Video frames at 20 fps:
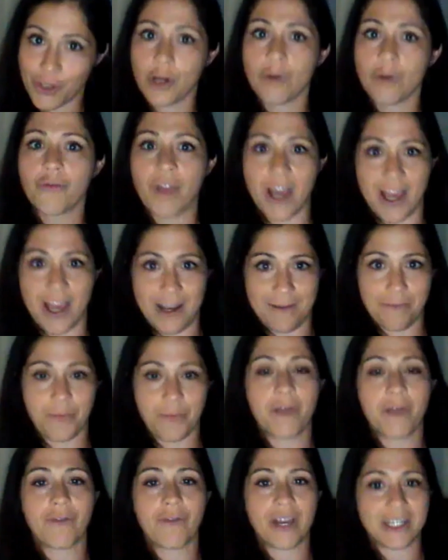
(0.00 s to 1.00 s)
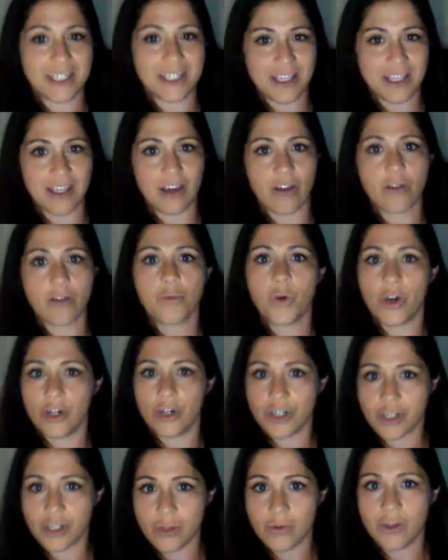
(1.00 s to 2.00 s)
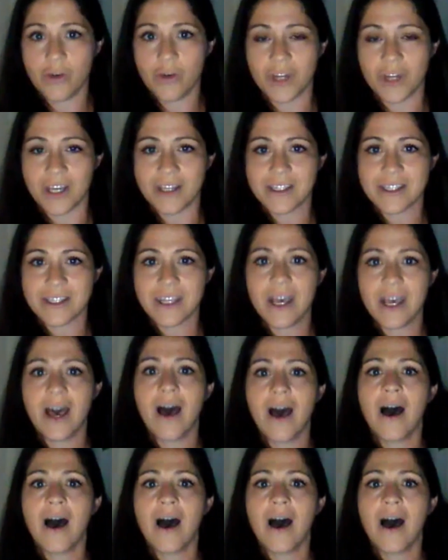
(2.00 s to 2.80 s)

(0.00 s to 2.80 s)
your rent by renting the other one or two units?